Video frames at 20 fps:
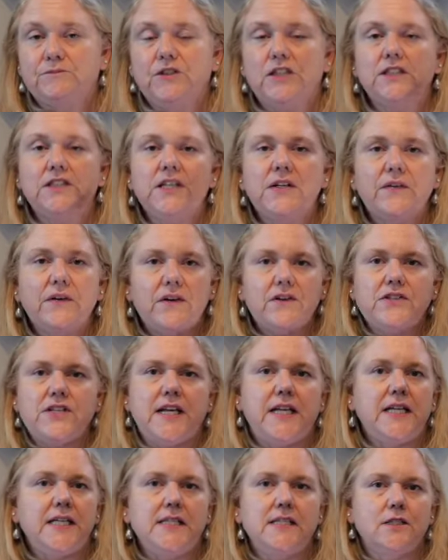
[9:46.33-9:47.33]
Then there are
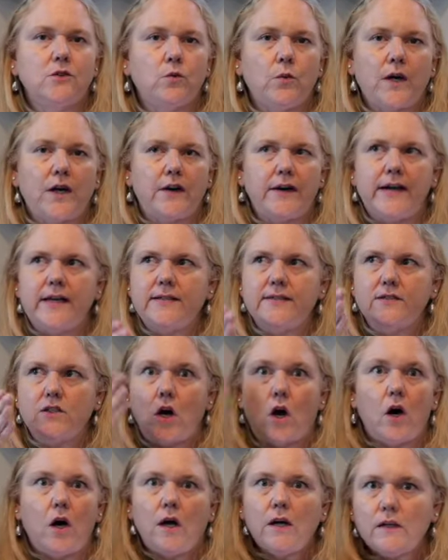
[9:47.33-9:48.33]
days where it's
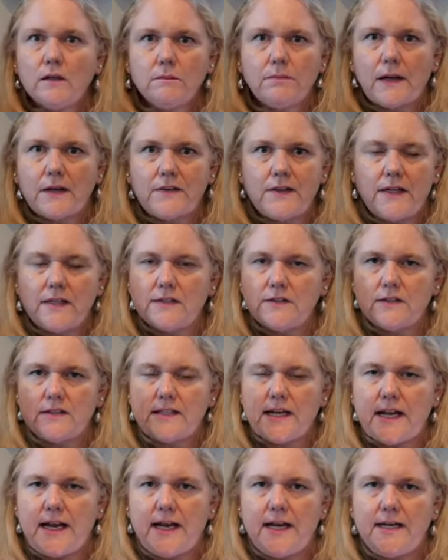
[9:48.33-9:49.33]
gone by the end of the
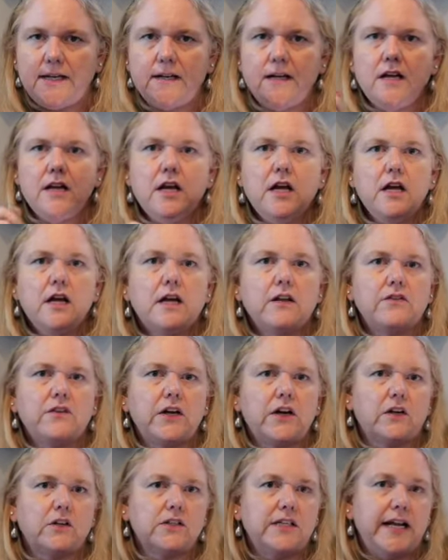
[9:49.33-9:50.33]
day.
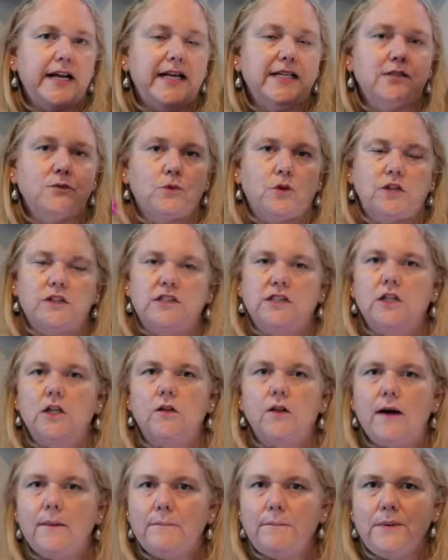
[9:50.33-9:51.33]
There are days where it's
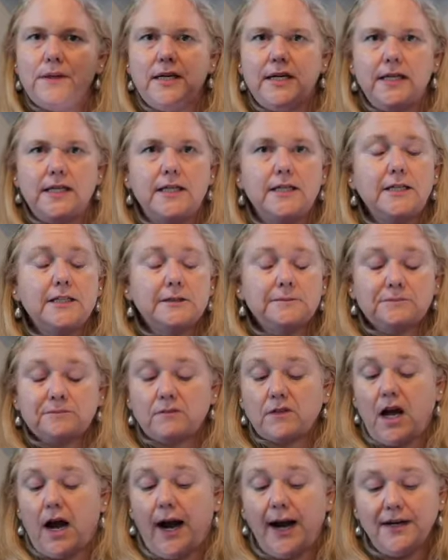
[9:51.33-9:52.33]
clumpy.
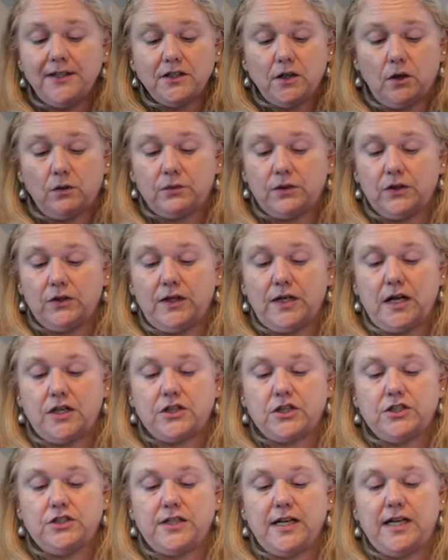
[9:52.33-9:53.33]
I don't really
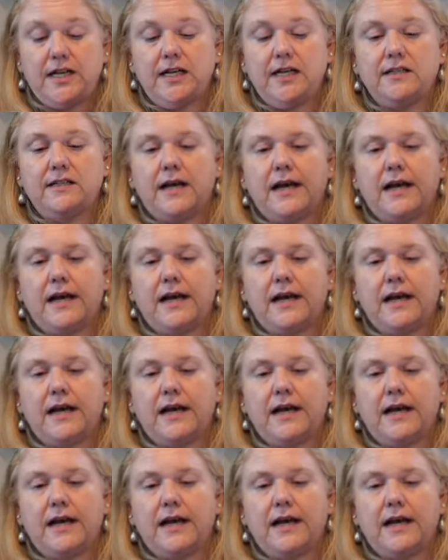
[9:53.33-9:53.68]
understand.